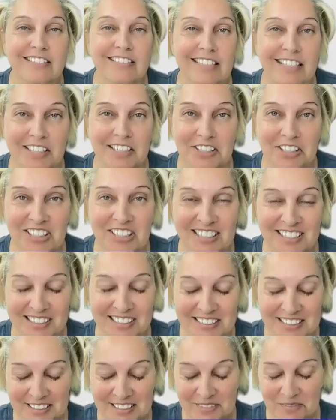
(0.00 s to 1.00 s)
deer
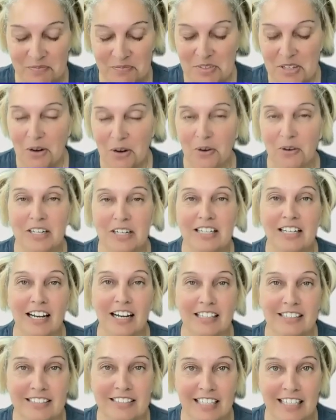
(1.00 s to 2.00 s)
or in
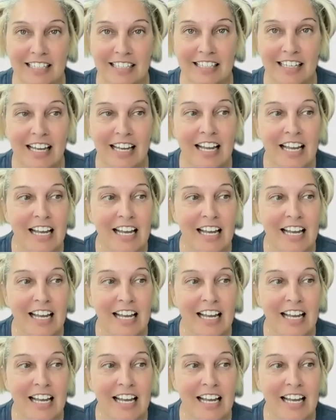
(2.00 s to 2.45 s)
hunting,